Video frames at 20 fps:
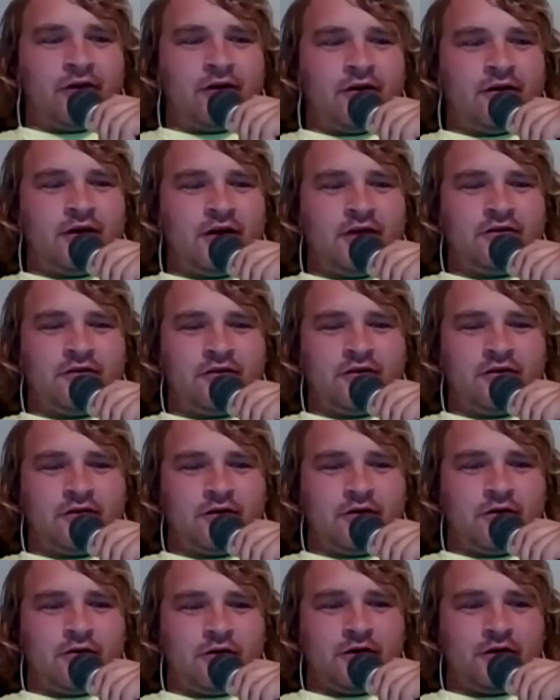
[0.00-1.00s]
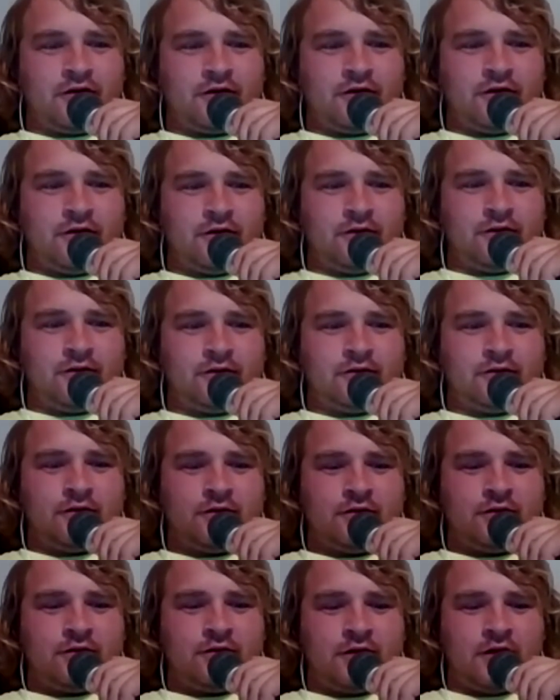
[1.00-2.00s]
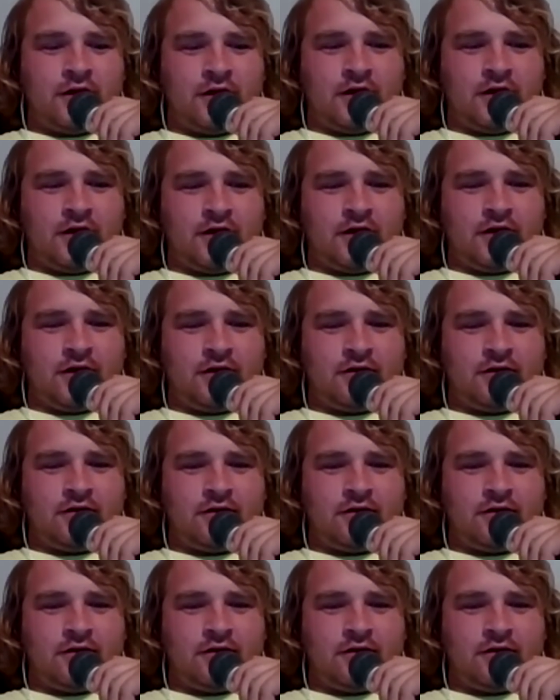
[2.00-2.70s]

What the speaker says: intention of going to Road